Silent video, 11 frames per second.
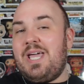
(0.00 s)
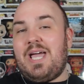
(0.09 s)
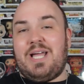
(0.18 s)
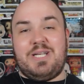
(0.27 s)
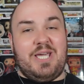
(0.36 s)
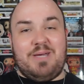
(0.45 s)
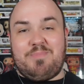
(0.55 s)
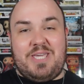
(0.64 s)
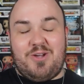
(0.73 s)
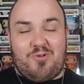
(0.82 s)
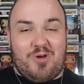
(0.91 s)
And yeah,
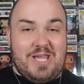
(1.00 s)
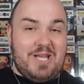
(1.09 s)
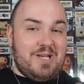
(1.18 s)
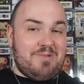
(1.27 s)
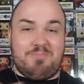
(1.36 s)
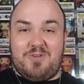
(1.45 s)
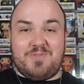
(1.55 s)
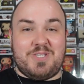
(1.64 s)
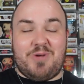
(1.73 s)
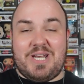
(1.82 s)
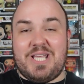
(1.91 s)
he agreed, and
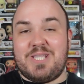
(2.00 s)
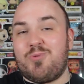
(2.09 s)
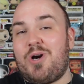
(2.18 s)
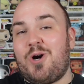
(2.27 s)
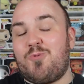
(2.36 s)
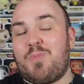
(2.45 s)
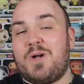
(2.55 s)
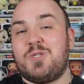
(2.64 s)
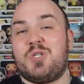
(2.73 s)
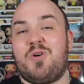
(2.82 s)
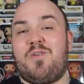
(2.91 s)
obviously went into a whole
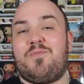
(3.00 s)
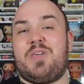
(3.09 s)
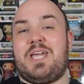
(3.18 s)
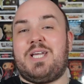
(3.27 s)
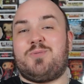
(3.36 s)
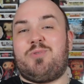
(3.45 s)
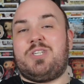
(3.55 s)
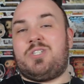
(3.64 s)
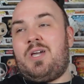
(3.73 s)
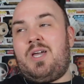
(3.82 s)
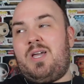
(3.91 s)
bunch of things which